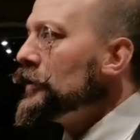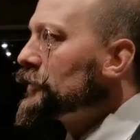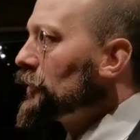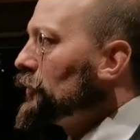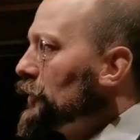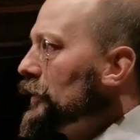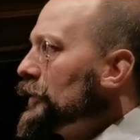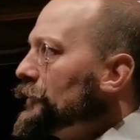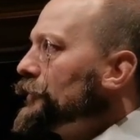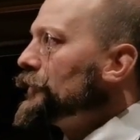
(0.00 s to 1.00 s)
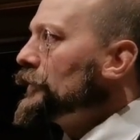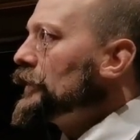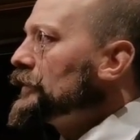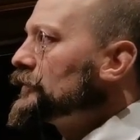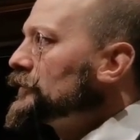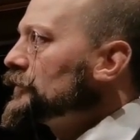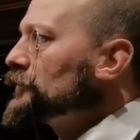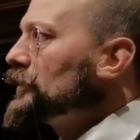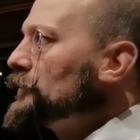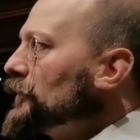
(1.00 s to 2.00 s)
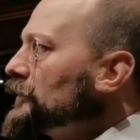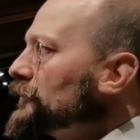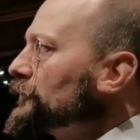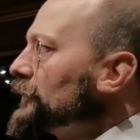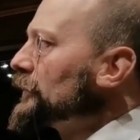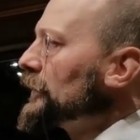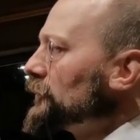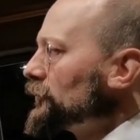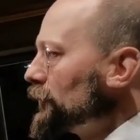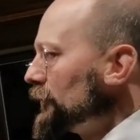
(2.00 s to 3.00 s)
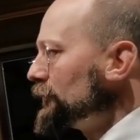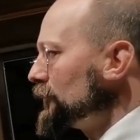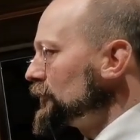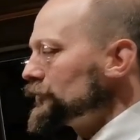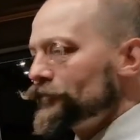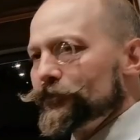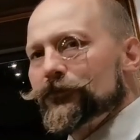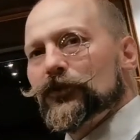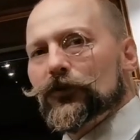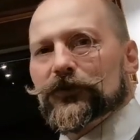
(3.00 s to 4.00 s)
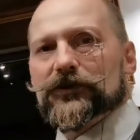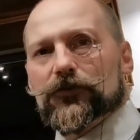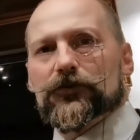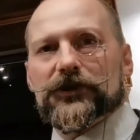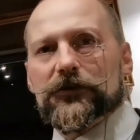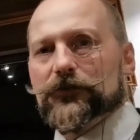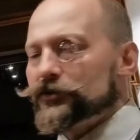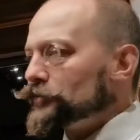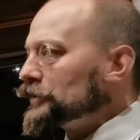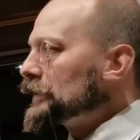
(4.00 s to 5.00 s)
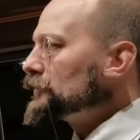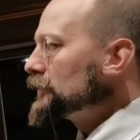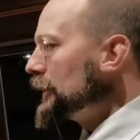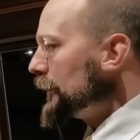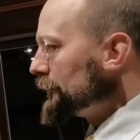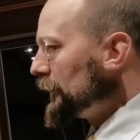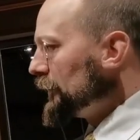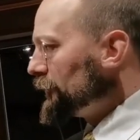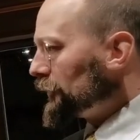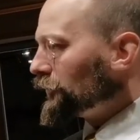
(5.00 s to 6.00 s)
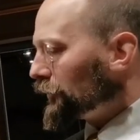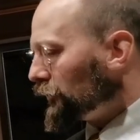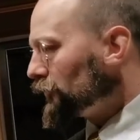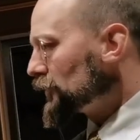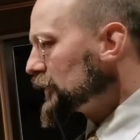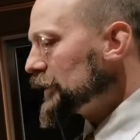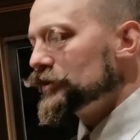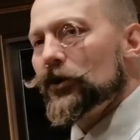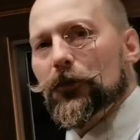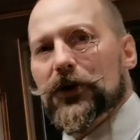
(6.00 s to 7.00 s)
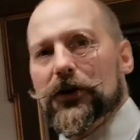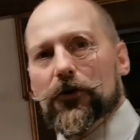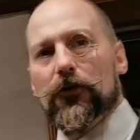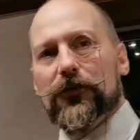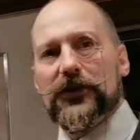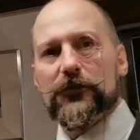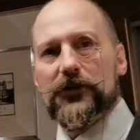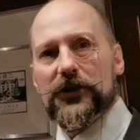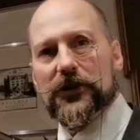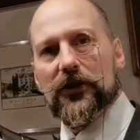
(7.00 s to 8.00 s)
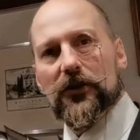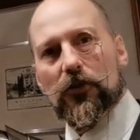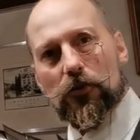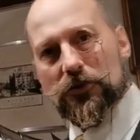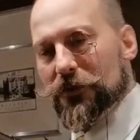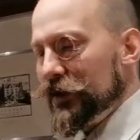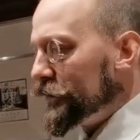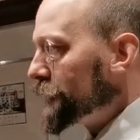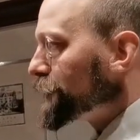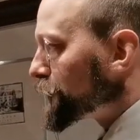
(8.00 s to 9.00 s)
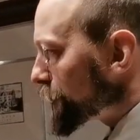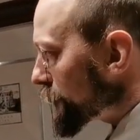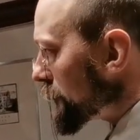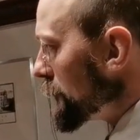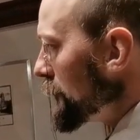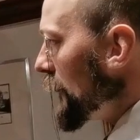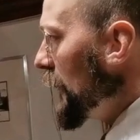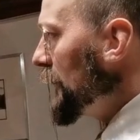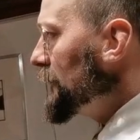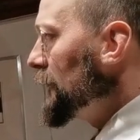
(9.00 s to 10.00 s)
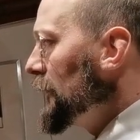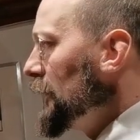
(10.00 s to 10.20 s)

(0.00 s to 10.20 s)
So, as somebody might have figured out, we just got this horse armor sorted out, and we got it all set up here on this particular horse mannequin. And